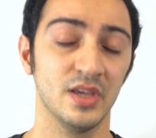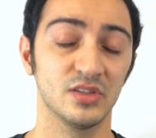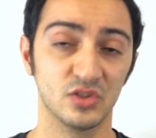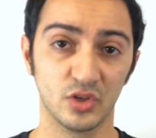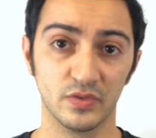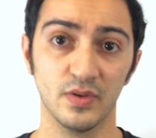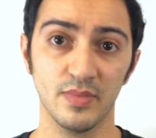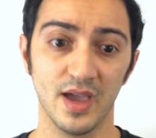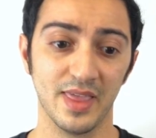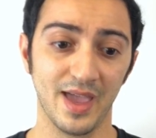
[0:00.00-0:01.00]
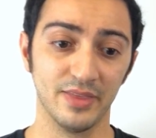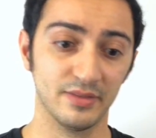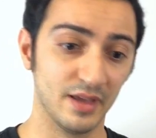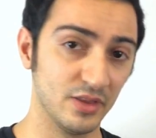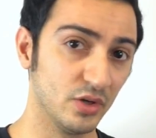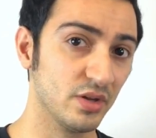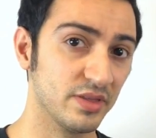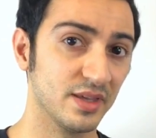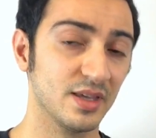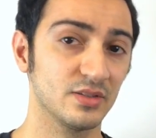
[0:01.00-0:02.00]
Start from that. And another
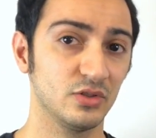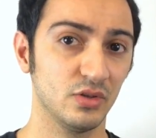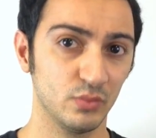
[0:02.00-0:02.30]
thing is,